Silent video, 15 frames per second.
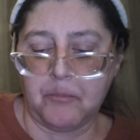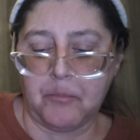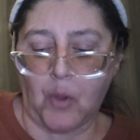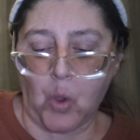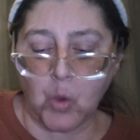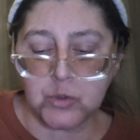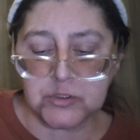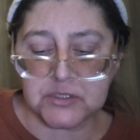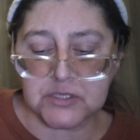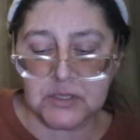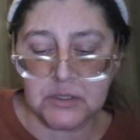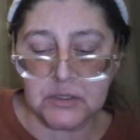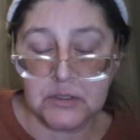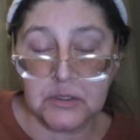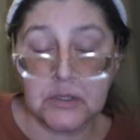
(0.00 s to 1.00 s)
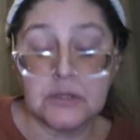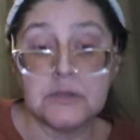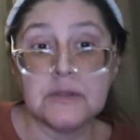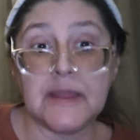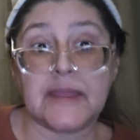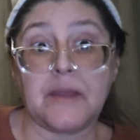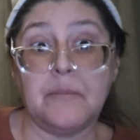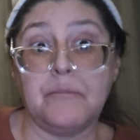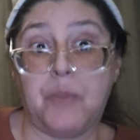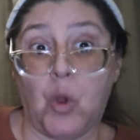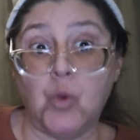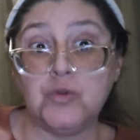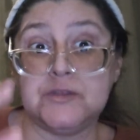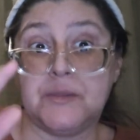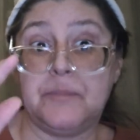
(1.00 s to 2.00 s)
Bolt, like a
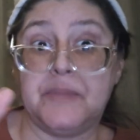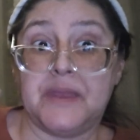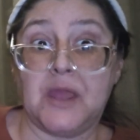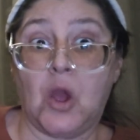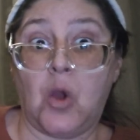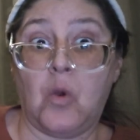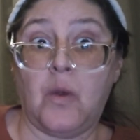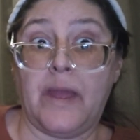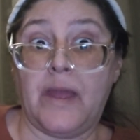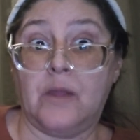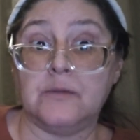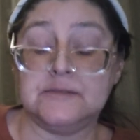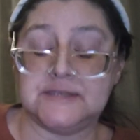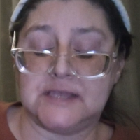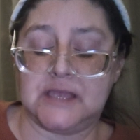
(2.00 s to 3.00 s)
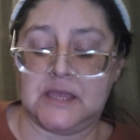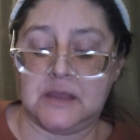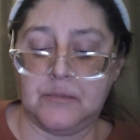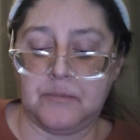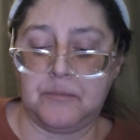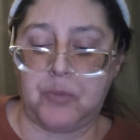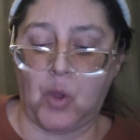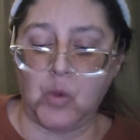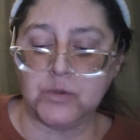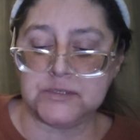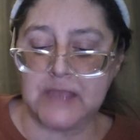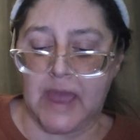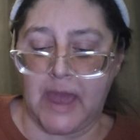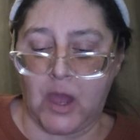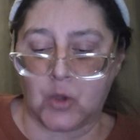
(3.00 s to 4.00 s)
Bolt, B-O-L-T,
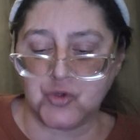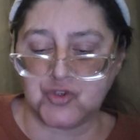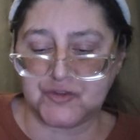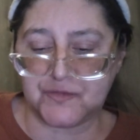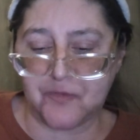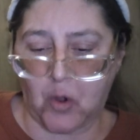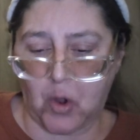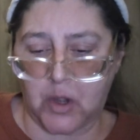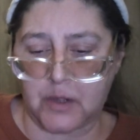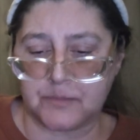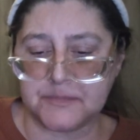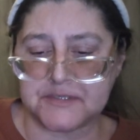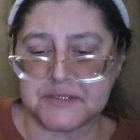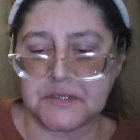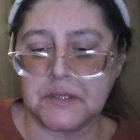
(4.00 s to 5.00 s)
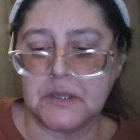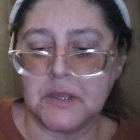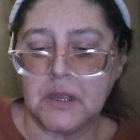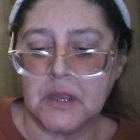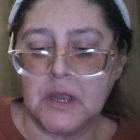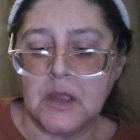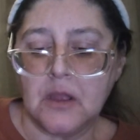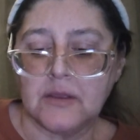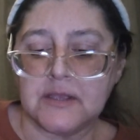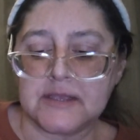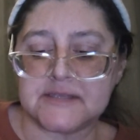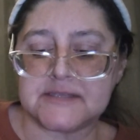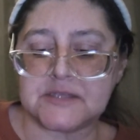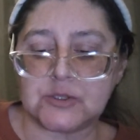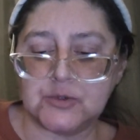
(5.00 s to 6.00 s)
Bolt House Farms.
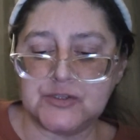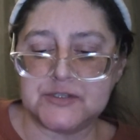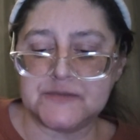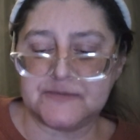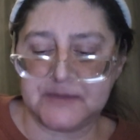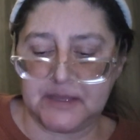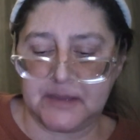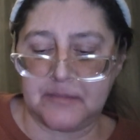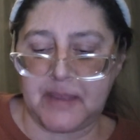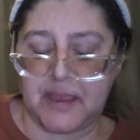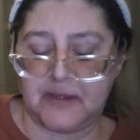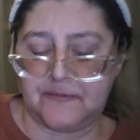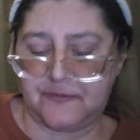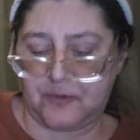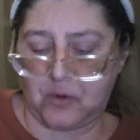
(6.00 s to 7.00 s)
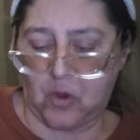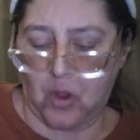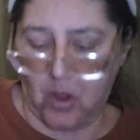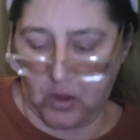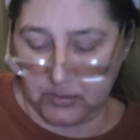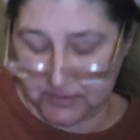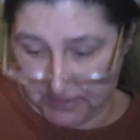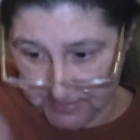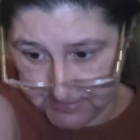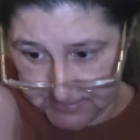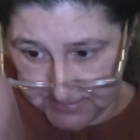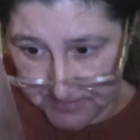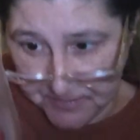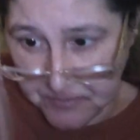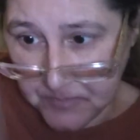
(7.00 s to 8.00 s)
Exclusively made for
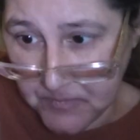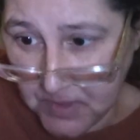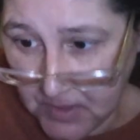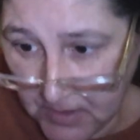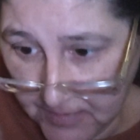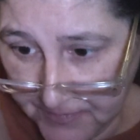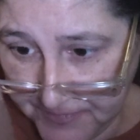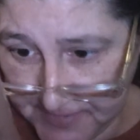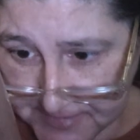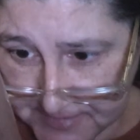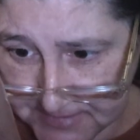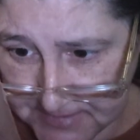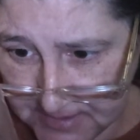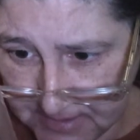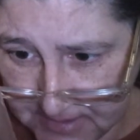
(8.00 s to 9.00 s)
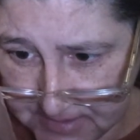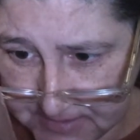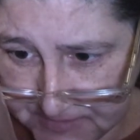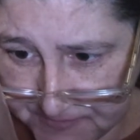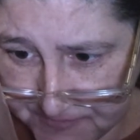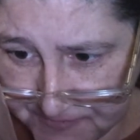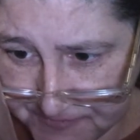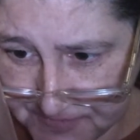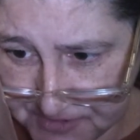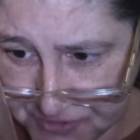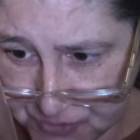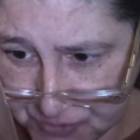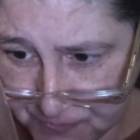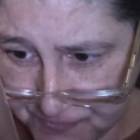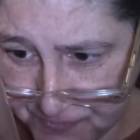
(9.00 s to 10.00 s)
Aldi's. This is
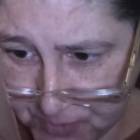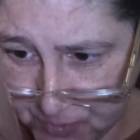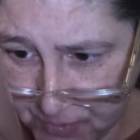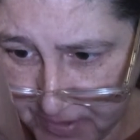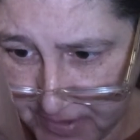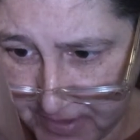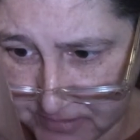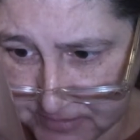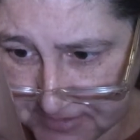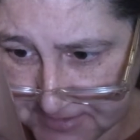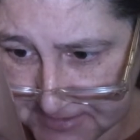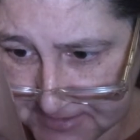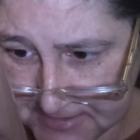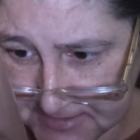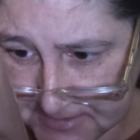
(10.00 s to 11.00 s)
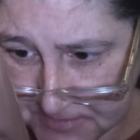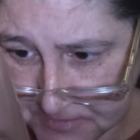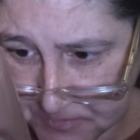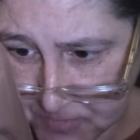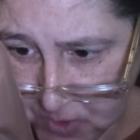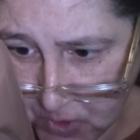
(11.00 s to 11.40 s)
52 fluid ounces,